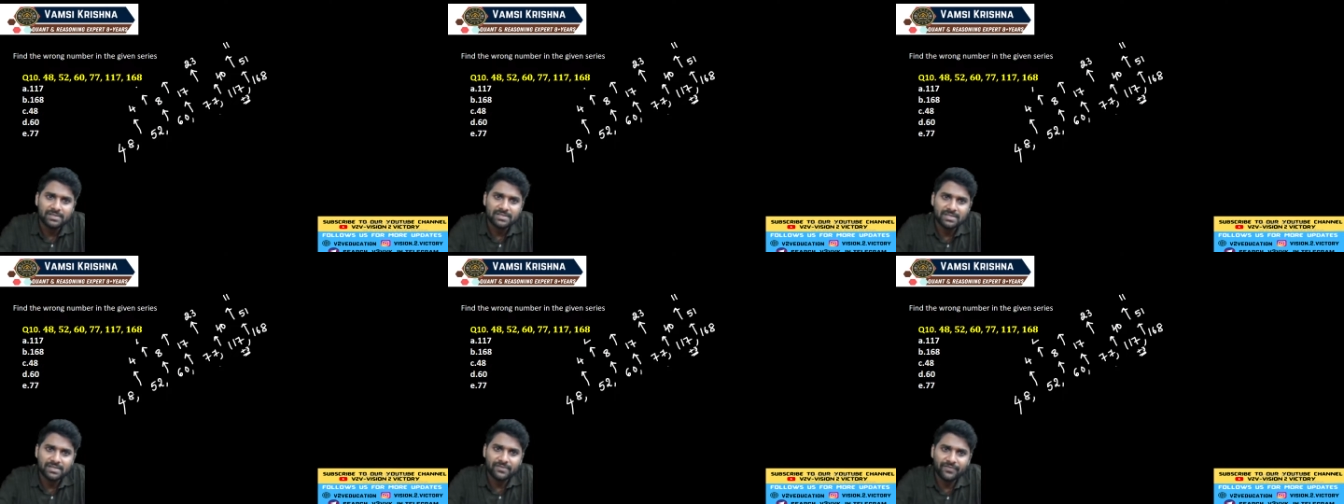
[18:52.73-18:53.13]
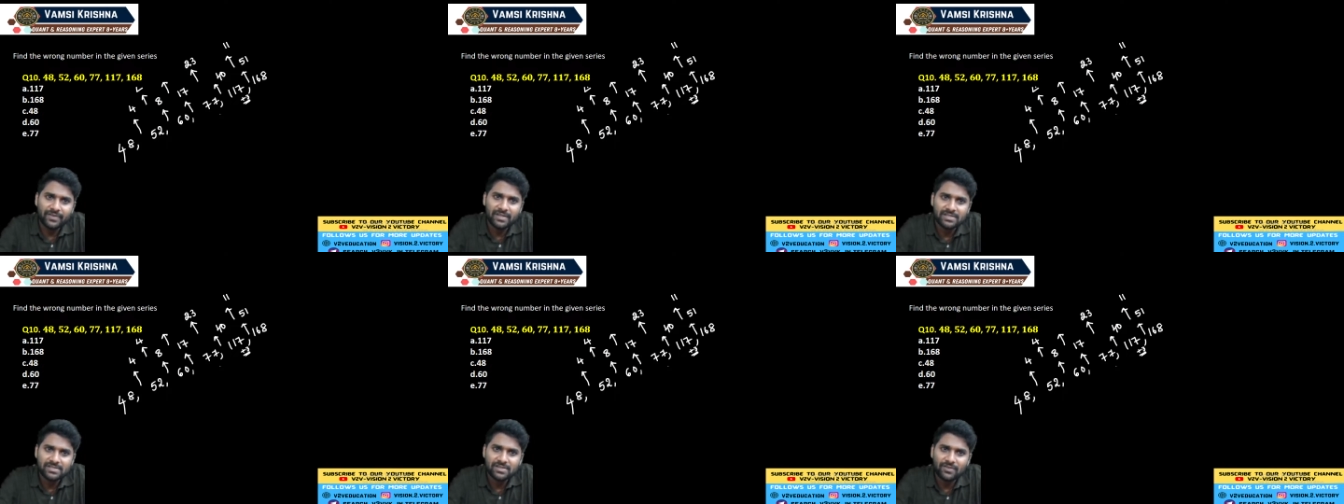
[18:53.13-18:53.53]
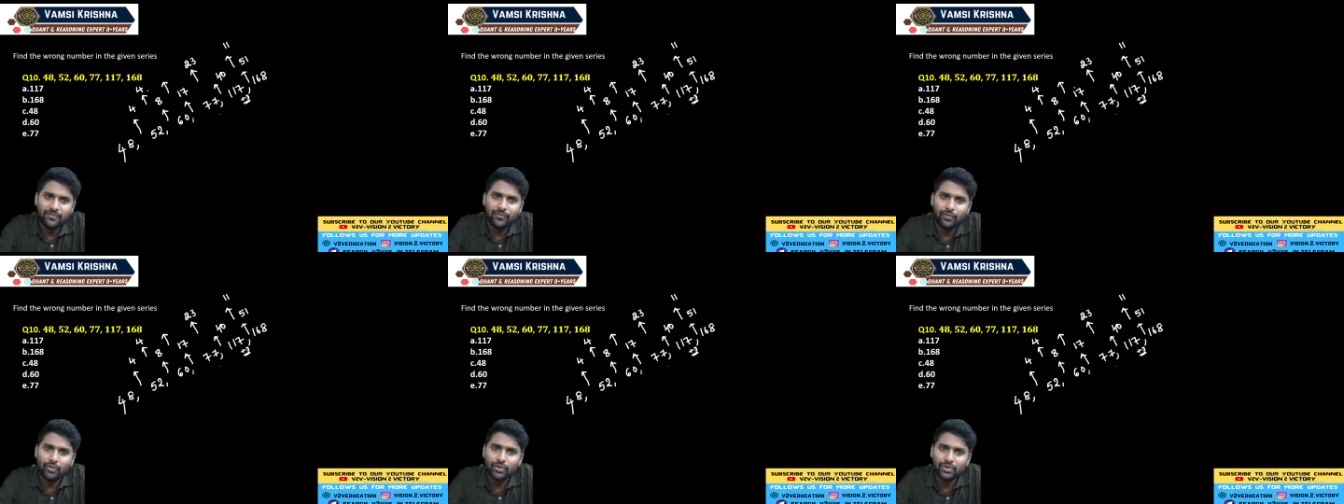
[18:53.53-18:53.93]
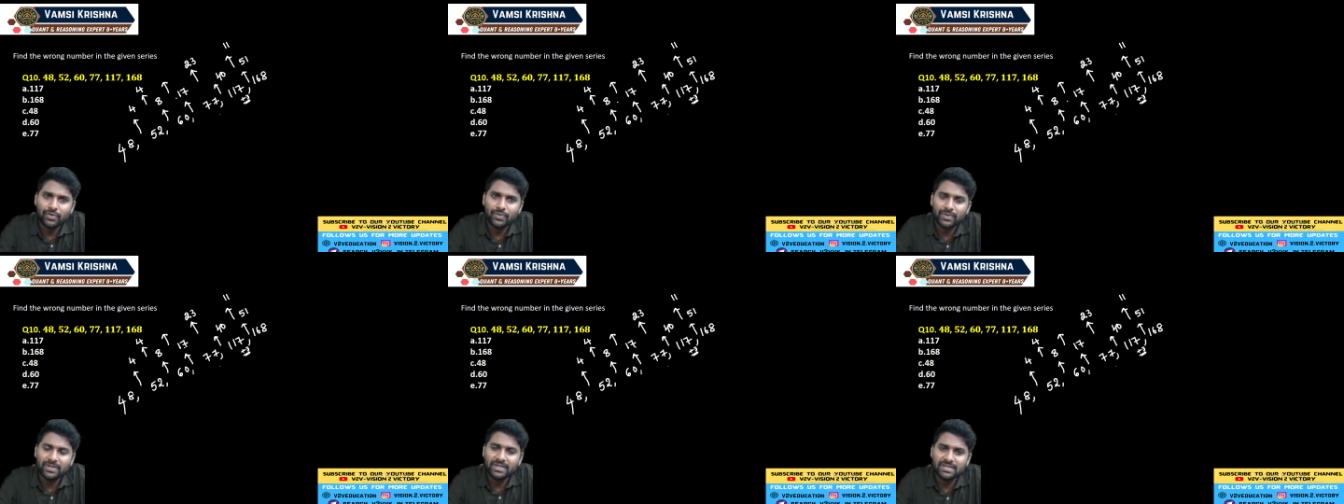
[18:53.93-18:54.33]
the difference of 4
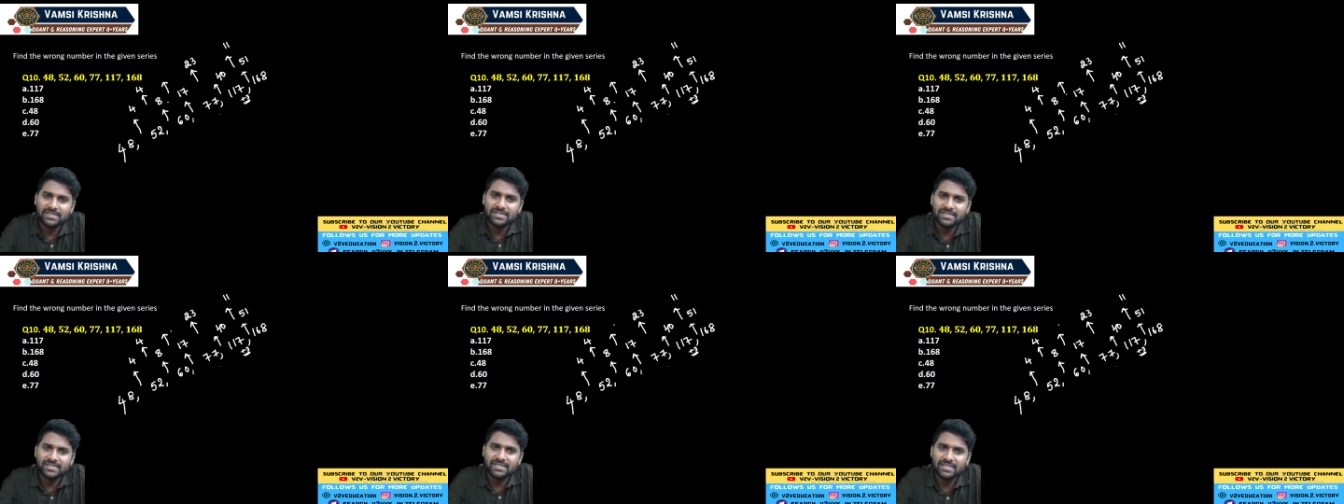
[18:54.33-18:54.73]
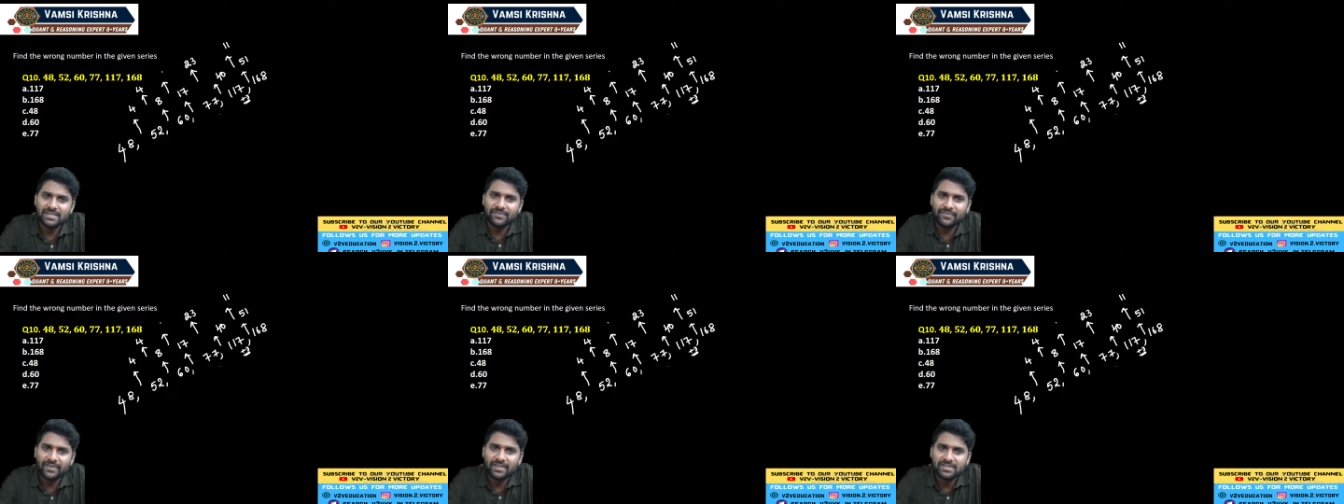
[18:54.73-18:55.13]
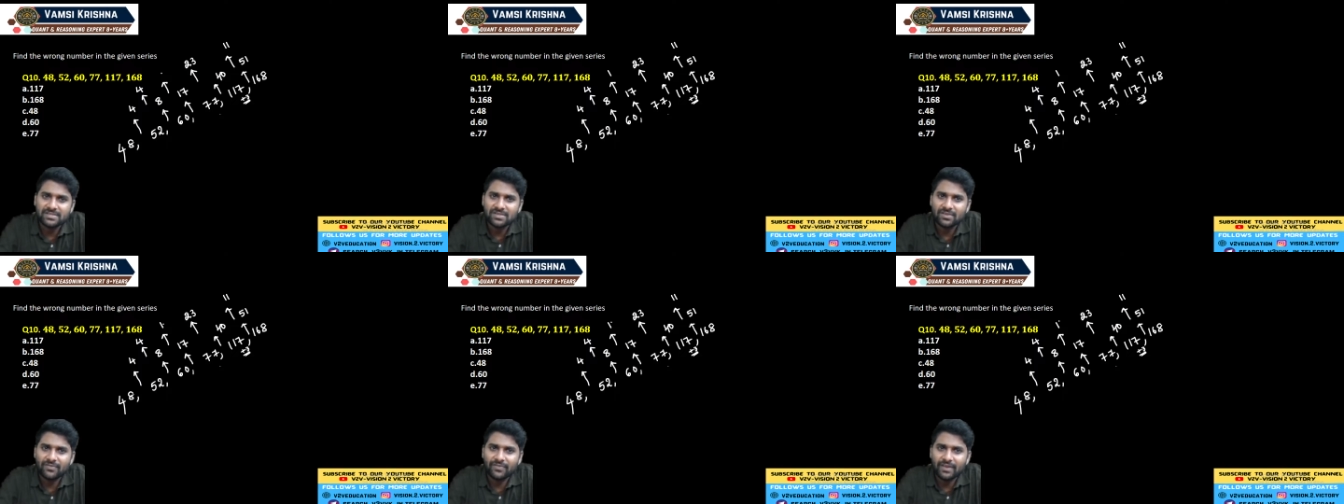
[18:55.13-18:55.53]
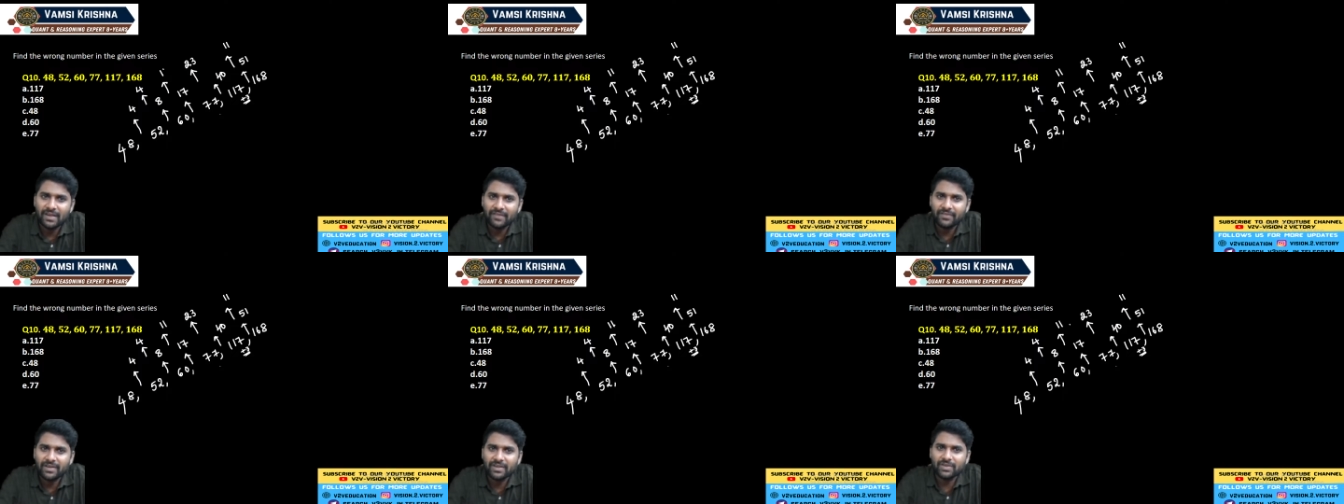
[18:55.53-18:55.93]
units, it's a difference of
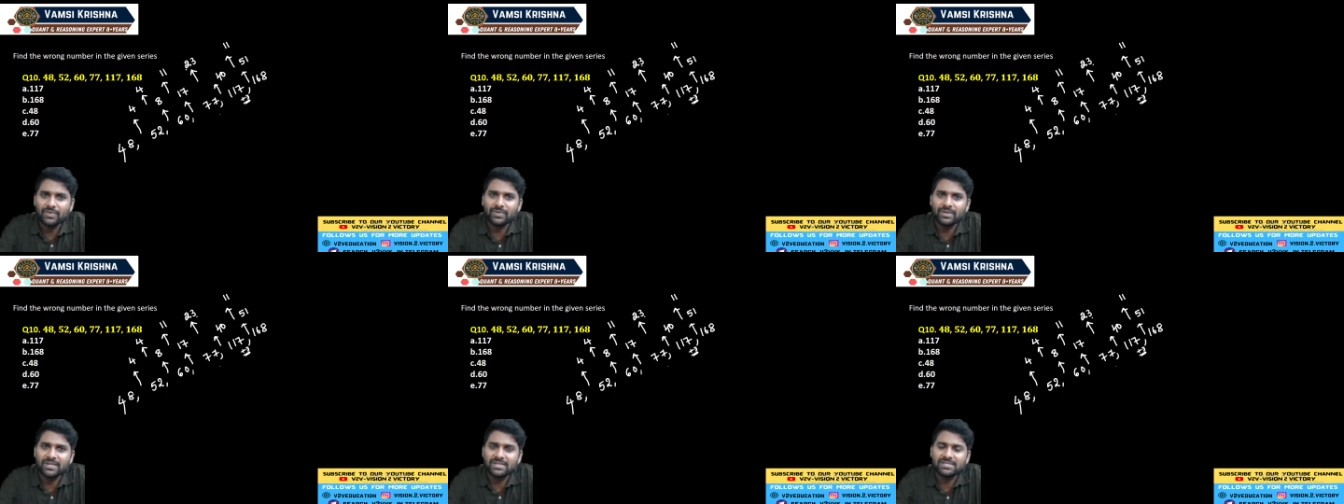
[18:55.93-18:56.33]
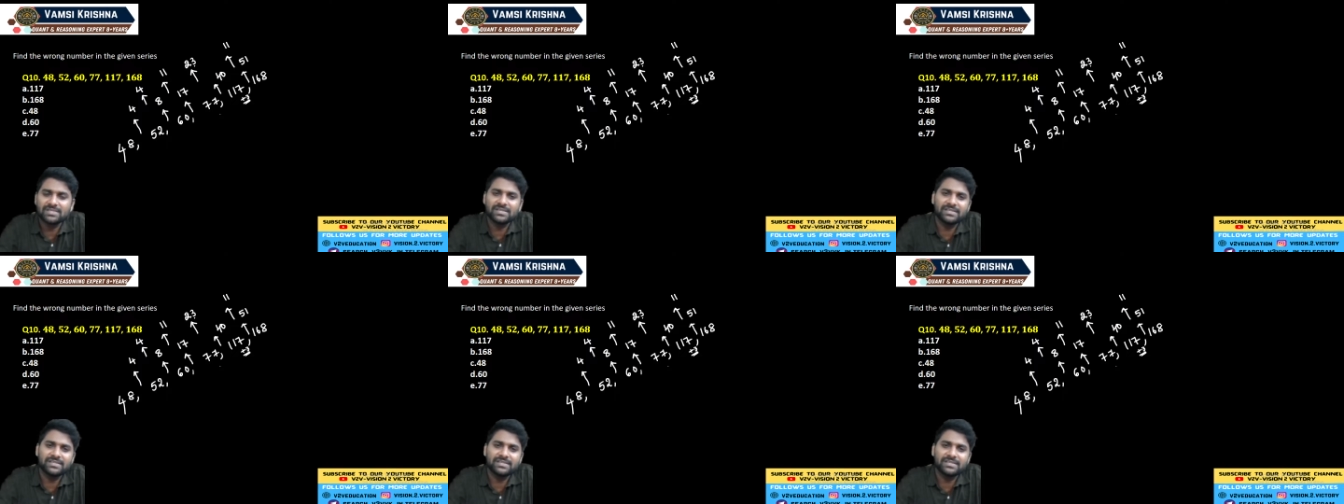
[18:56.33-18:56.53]
11 units,